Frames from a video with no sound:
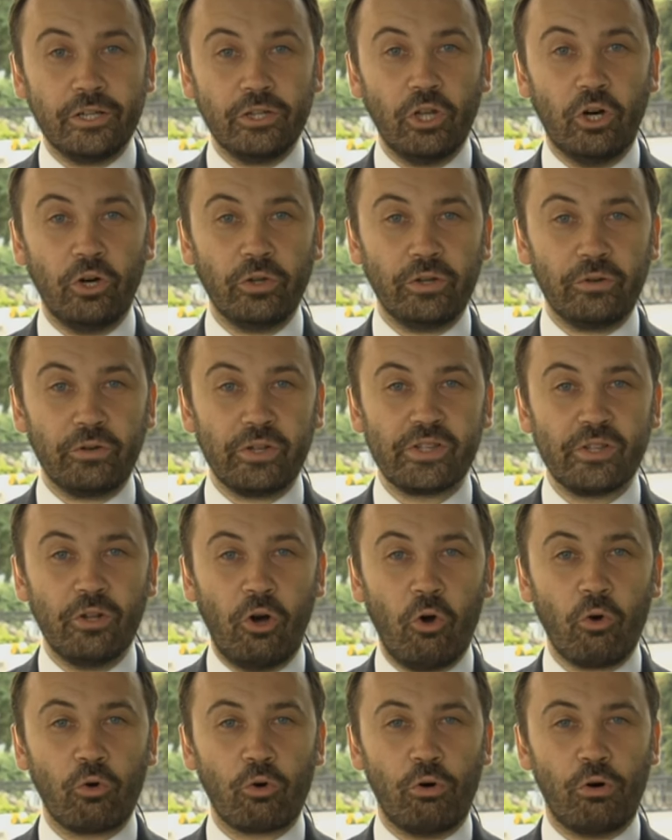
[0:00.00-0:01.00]
you know, there is
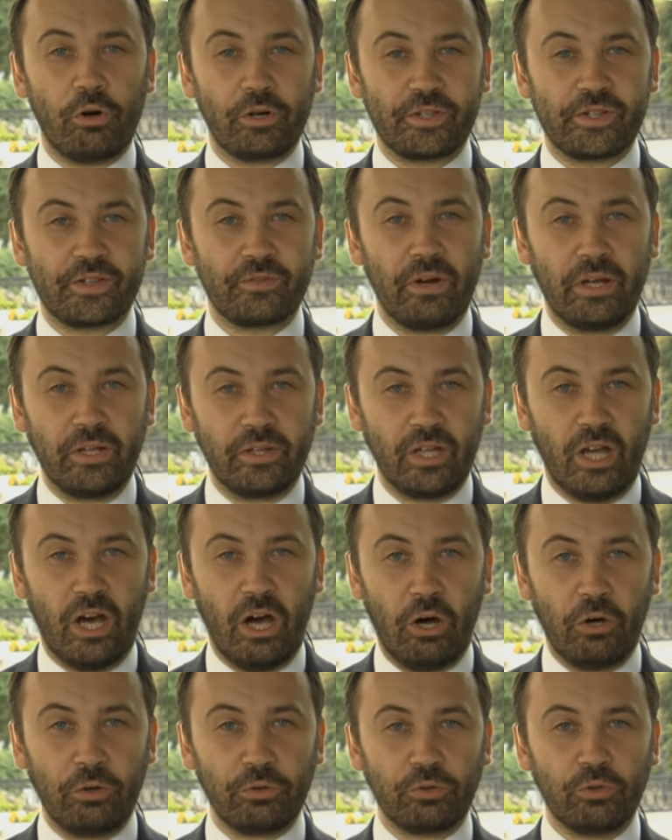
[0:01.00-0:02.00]
no courts right
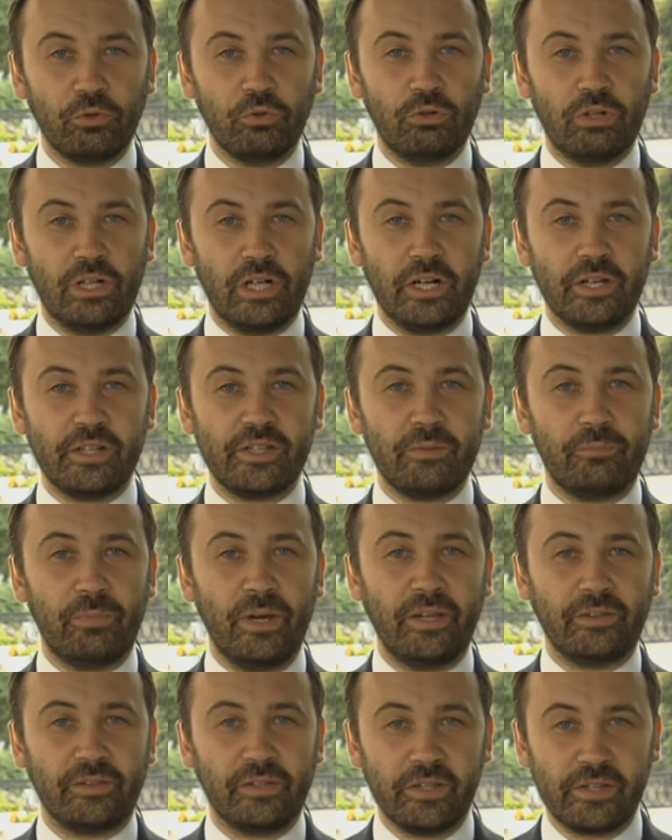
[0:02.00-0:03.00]
now to uh,
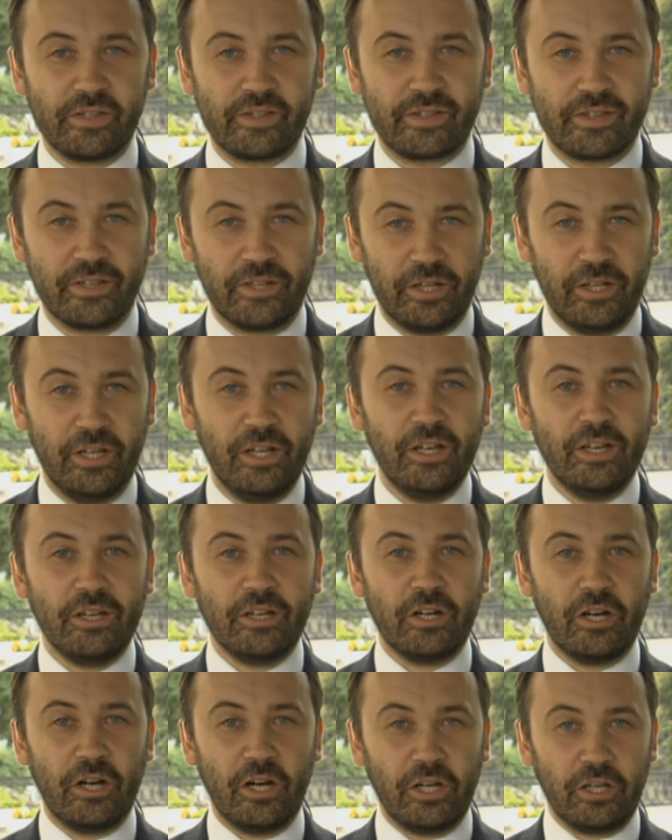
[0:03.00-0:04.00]
debate this uh,
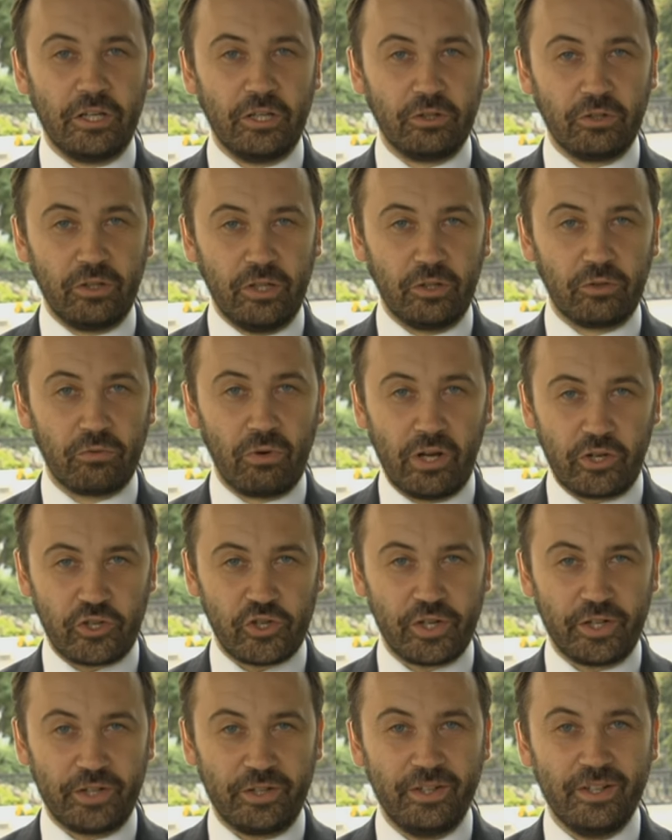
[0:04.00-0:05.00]
uh in, in
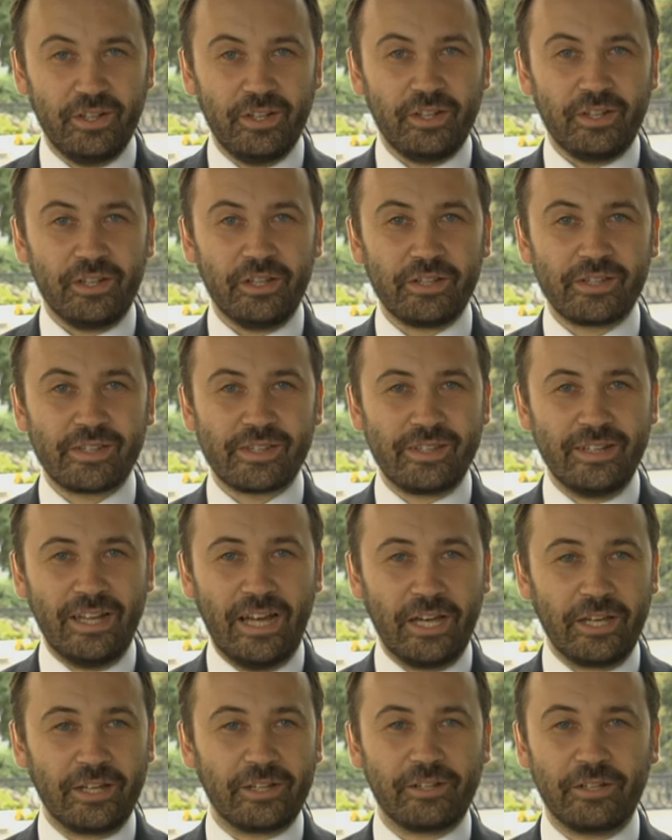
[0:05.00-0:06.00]
Russia. It's
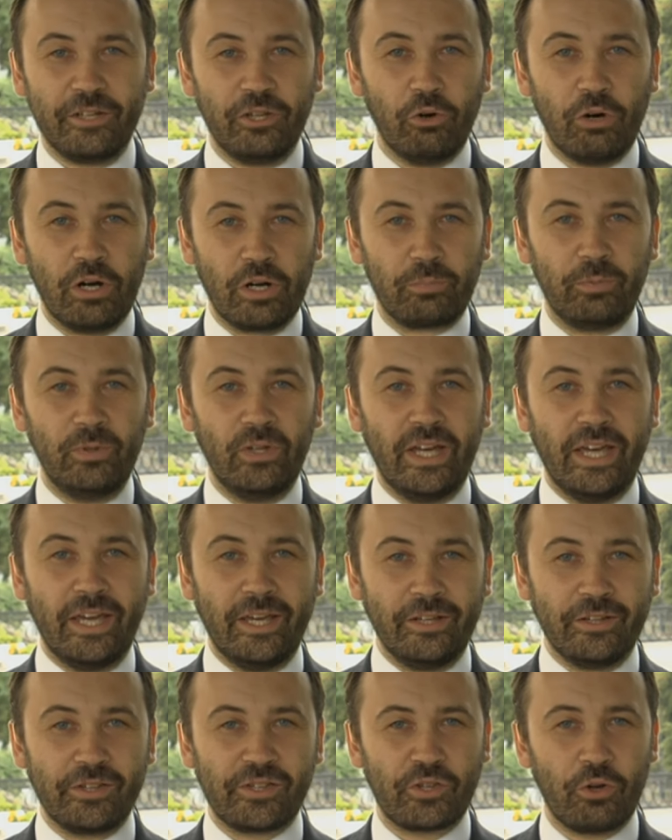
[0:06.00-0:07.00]
like you are
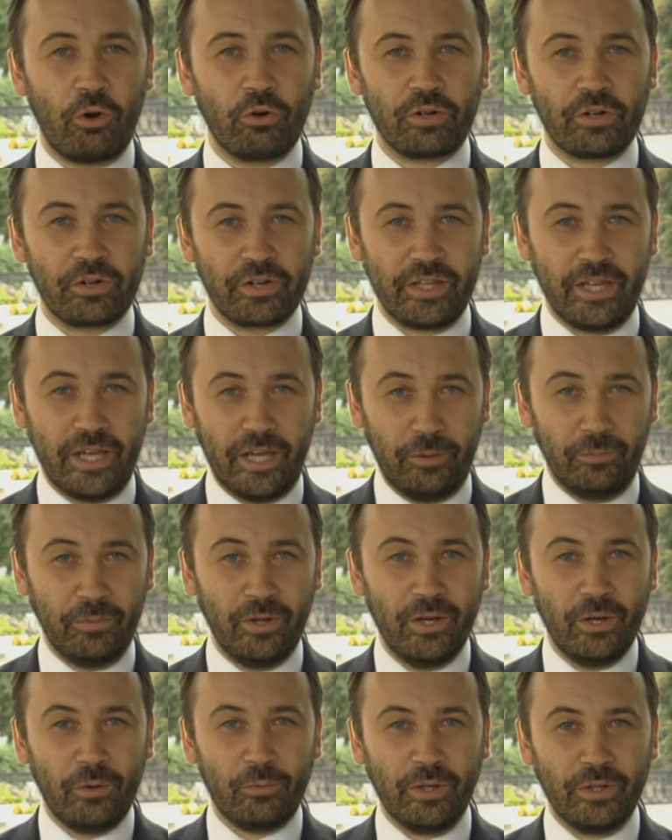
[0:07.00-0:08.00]
playing soccer game
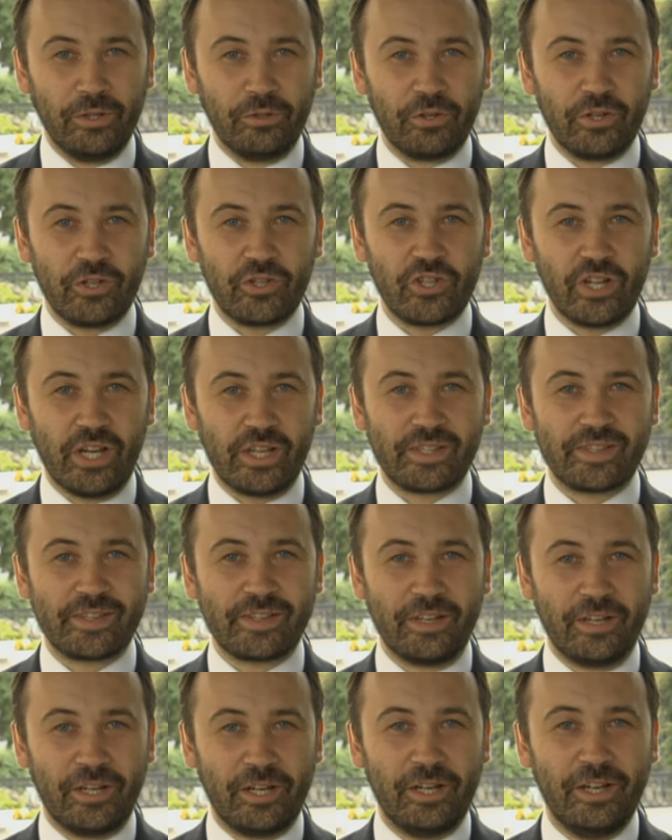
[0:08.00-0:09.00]
when there is
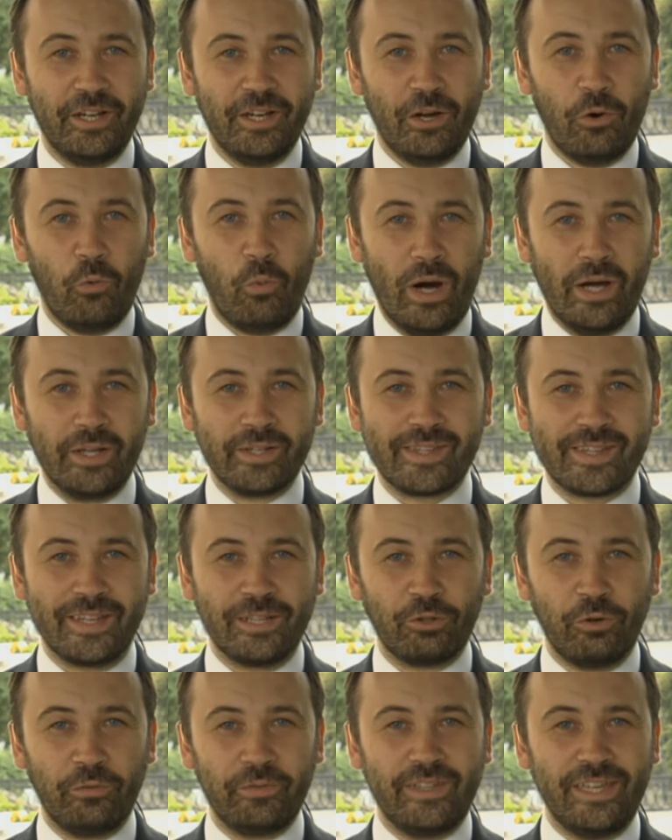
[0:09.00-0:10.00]
just uh, one
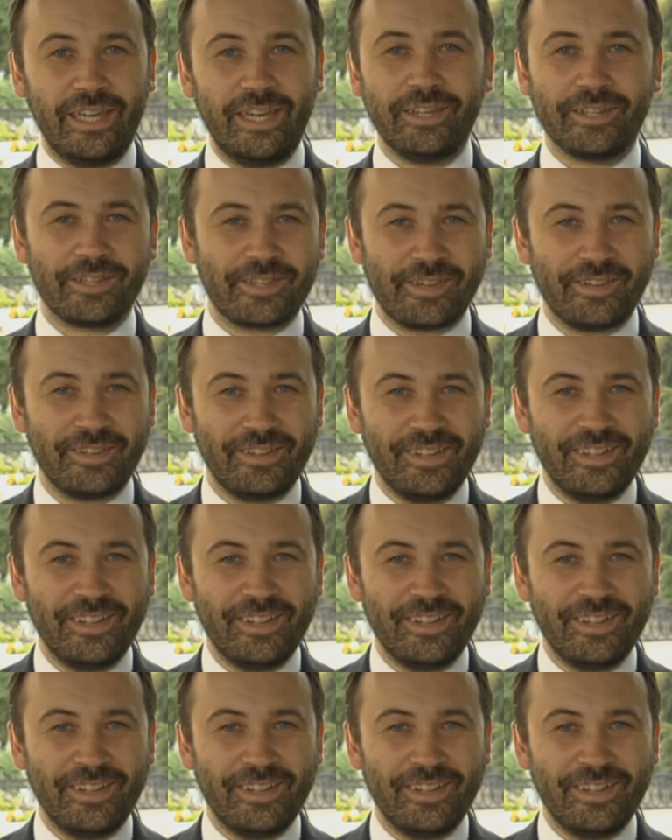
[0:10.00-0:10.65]
set of gates